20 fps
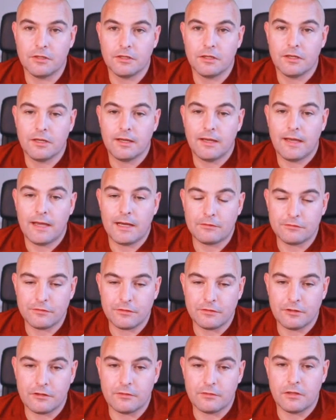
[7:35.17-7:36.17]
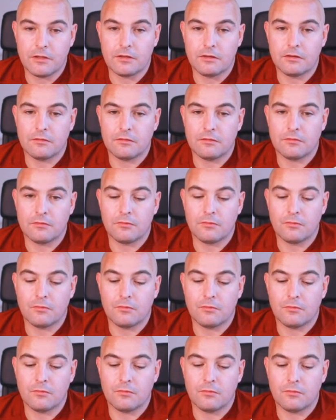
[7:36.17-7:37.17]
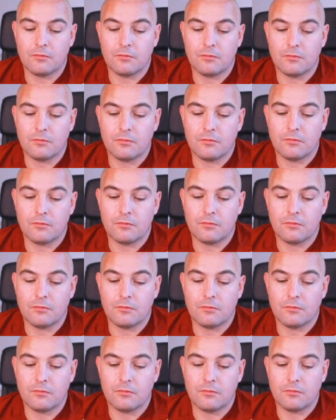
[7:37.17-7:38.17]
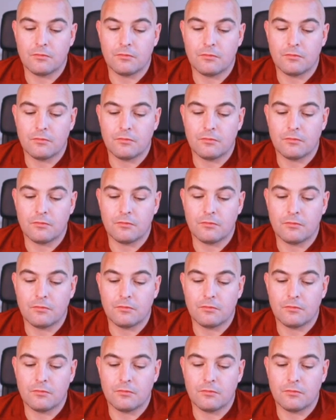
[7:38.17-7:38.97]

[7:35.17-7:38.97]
How's it going? What problems are they having? What do they need me to unblock?